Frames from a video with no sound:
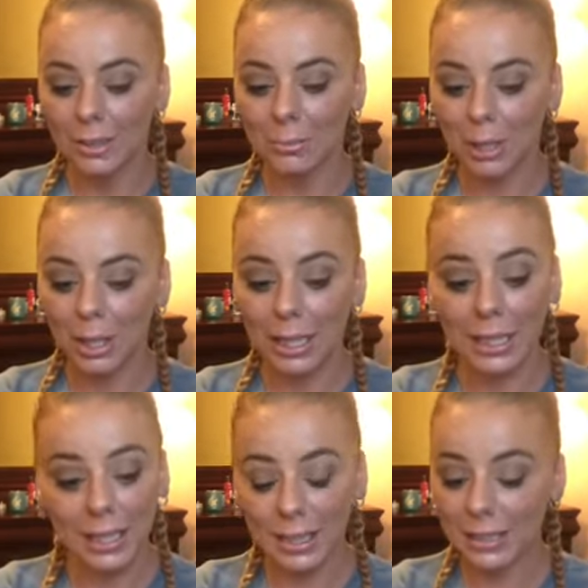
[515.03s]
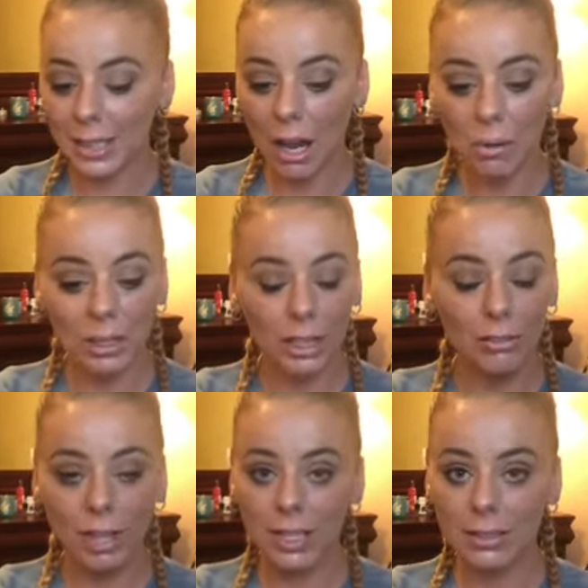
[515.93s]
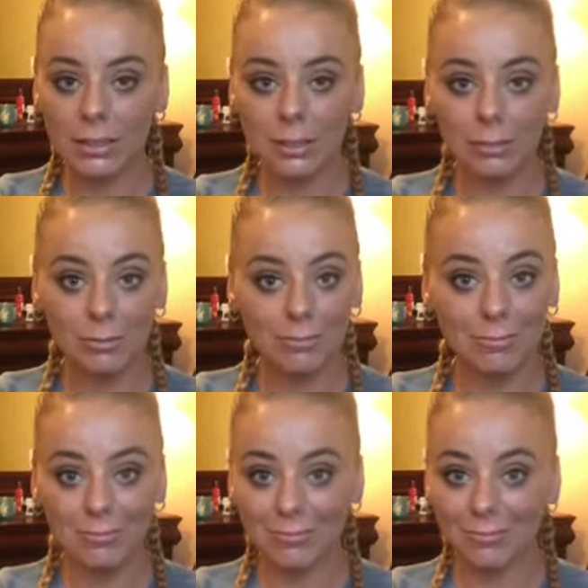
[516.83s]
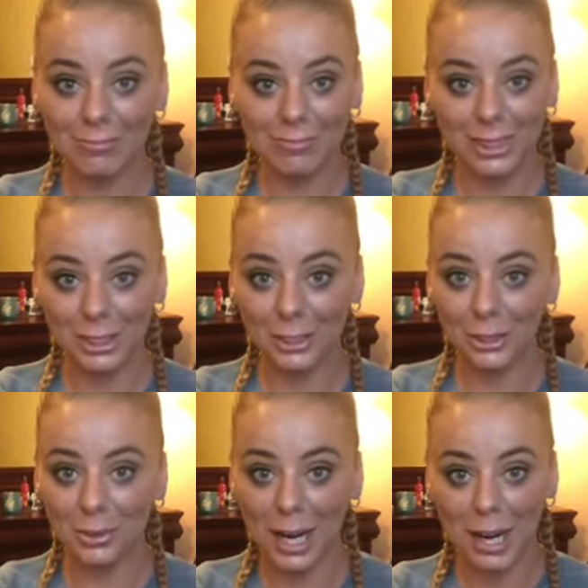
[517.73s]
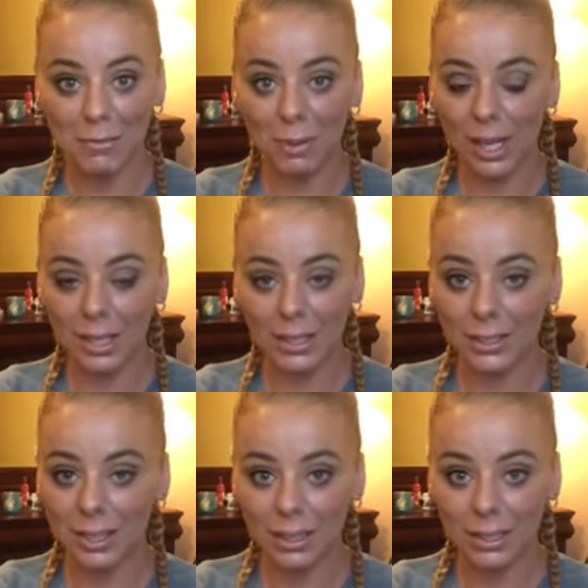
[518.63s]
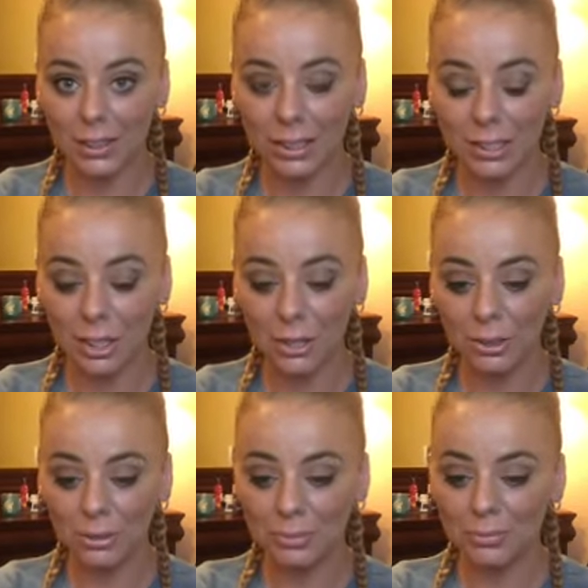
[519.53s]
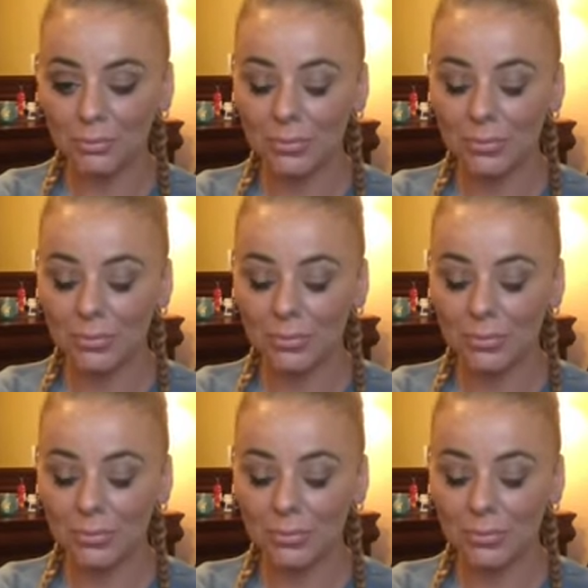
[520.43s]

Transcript: but he gets out and he raises these 2 half-white kids like they're his own.